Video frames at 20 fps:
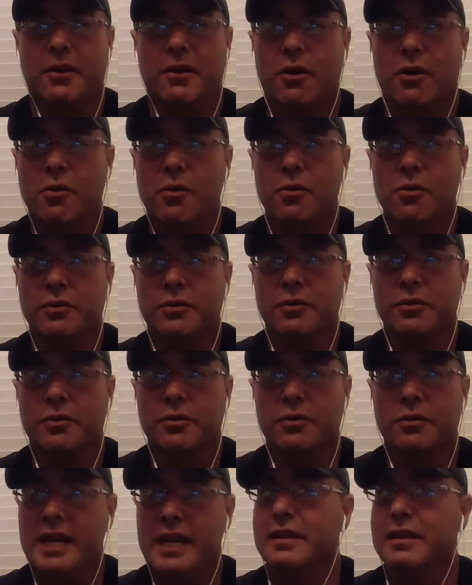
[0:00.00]
cold.
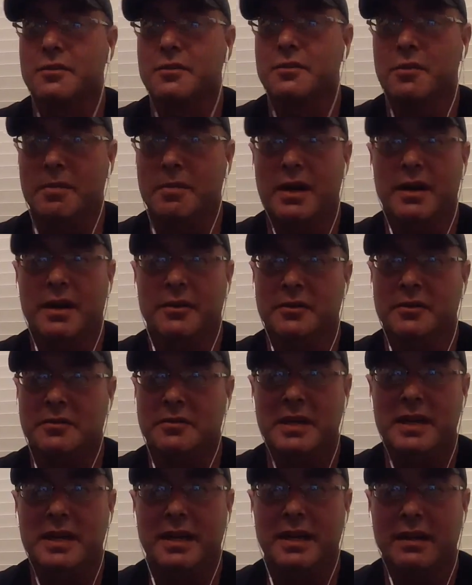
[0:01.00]
Heat is what
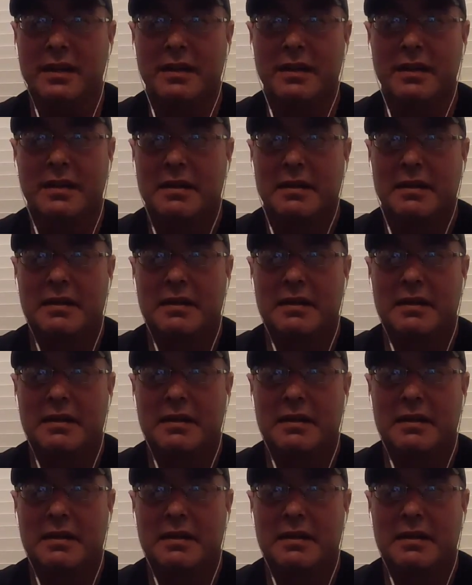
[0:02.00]
bothers me.